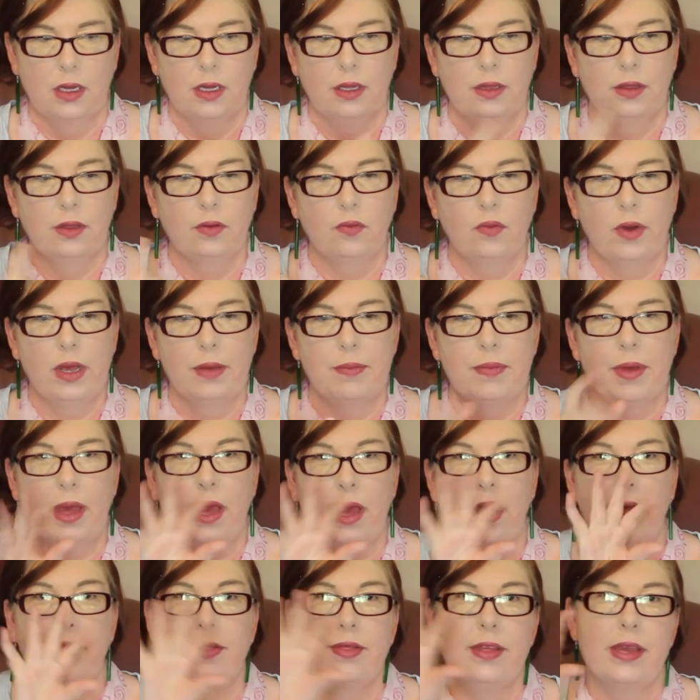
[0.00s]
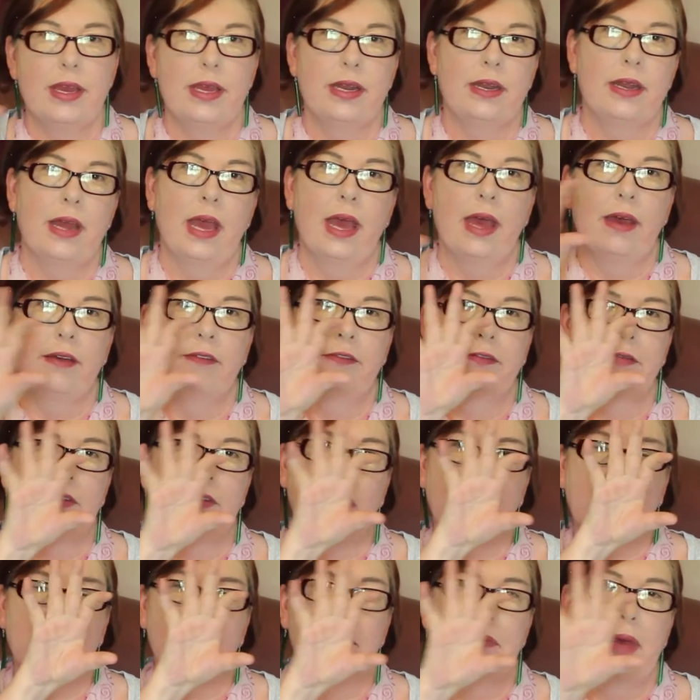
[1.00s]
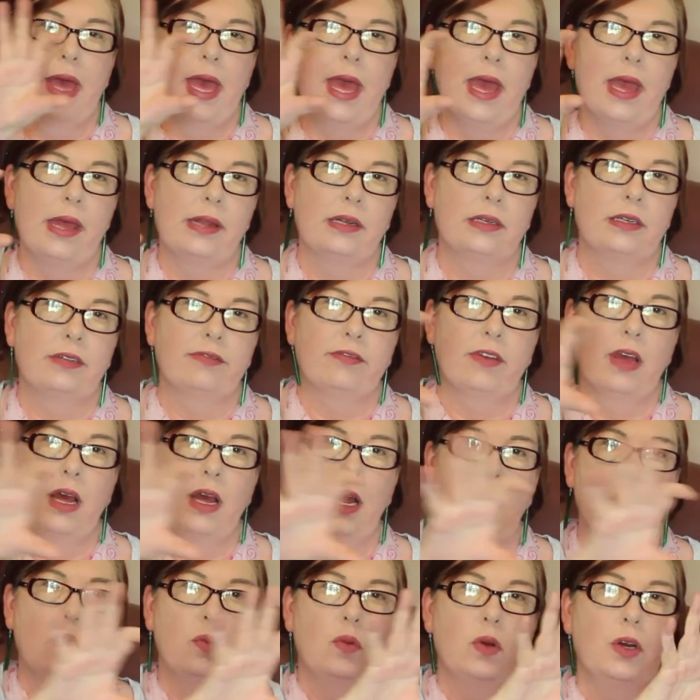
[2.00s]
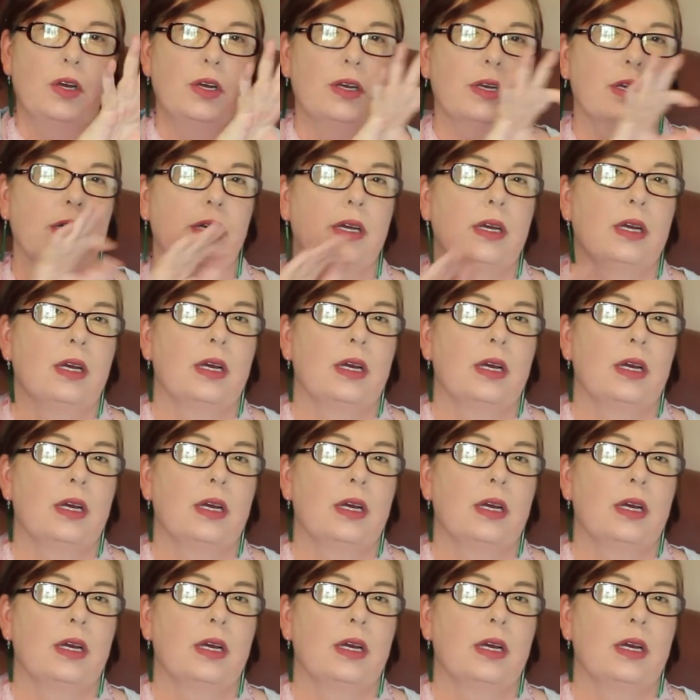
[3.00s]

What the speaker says: rib and then have like a band of colour work.